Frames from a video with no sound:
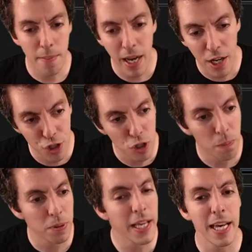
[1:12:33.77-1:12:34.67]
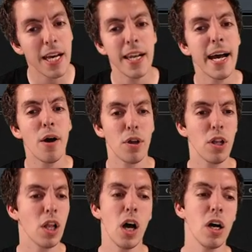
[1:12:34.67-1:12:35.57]
made you play it out
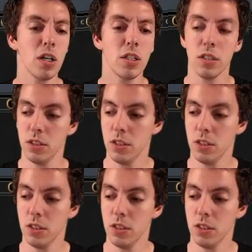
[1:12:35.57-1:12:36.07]
alone.